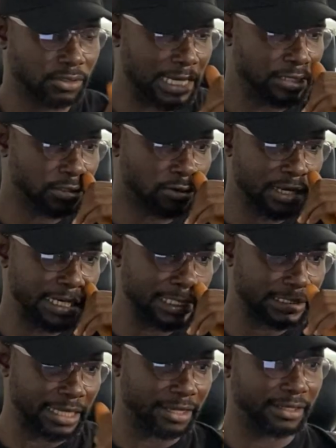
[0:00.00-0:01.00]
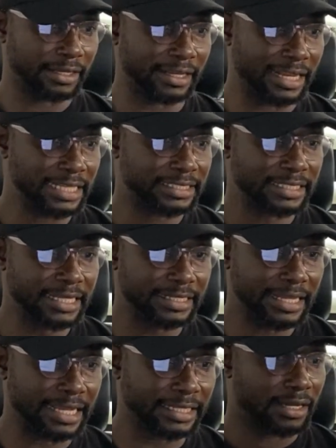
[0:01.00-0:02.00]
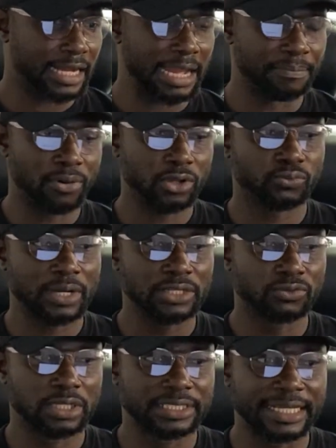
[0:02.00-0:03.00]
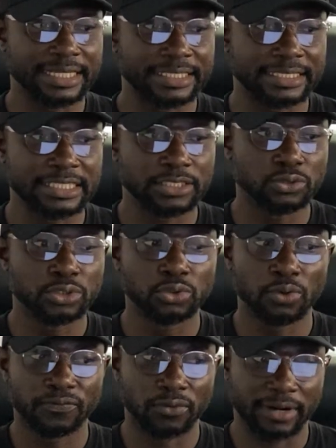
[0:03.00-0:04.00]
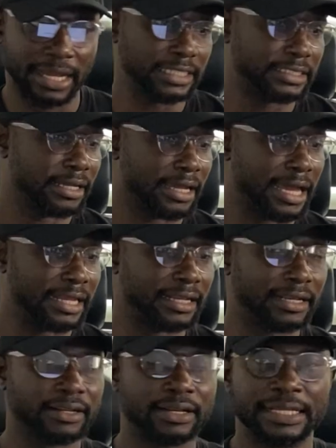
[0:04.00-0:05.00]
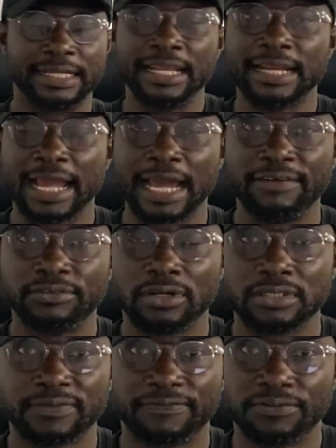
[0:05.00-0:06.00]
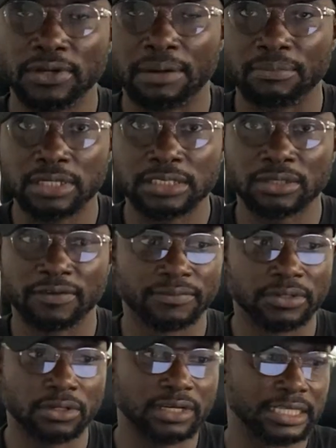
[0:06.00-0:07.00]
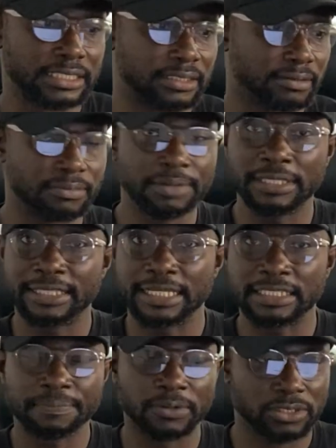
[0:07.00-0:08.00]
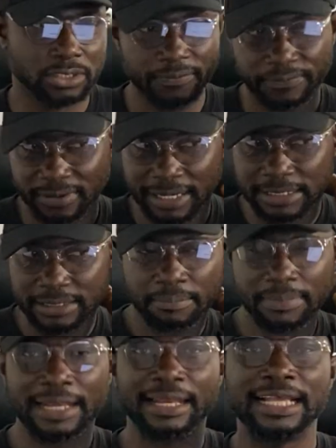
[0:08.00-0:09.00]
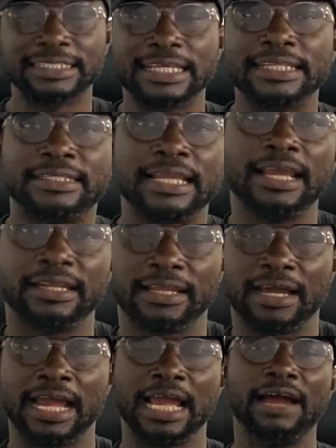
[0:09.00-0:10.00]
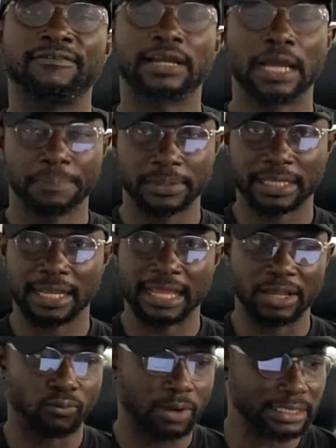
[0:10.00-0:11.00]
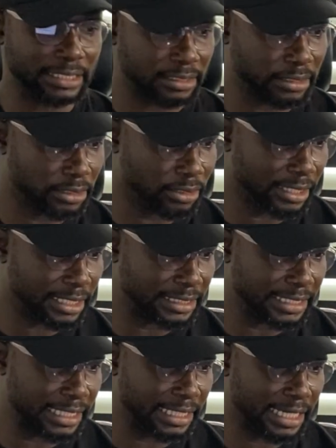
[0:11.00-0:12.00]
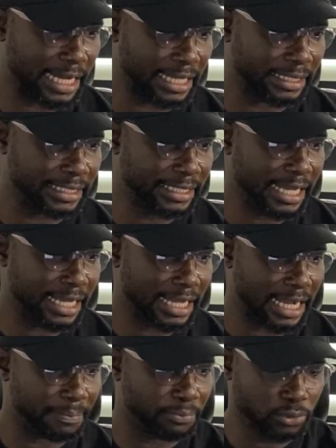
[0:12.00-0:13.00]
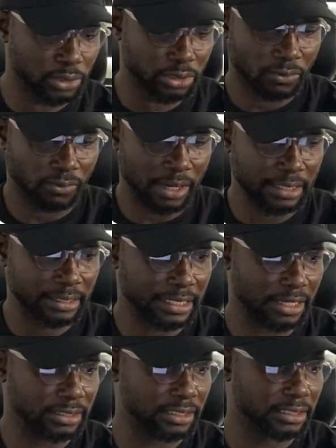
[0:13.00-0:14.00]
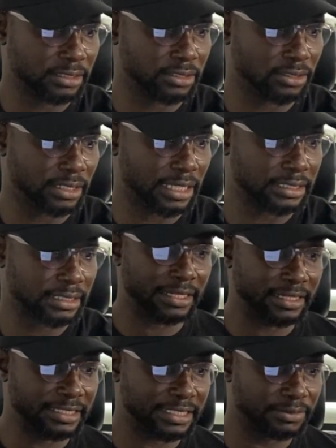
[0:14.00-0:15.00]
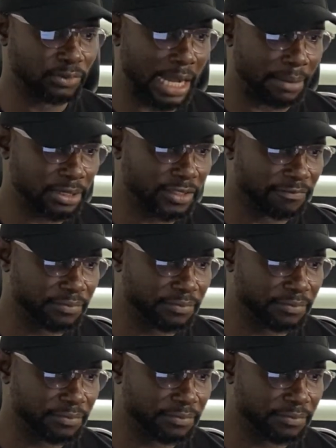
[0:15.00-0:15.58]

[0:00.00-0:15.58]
I use CoinEx now. Let's say then I bought when it was 86,204, right? And then I have just few amounts of dollars, maybe 30 point something, right? But let's say then I have capital like $1,000 there, and here I put $1,000. This is the amount of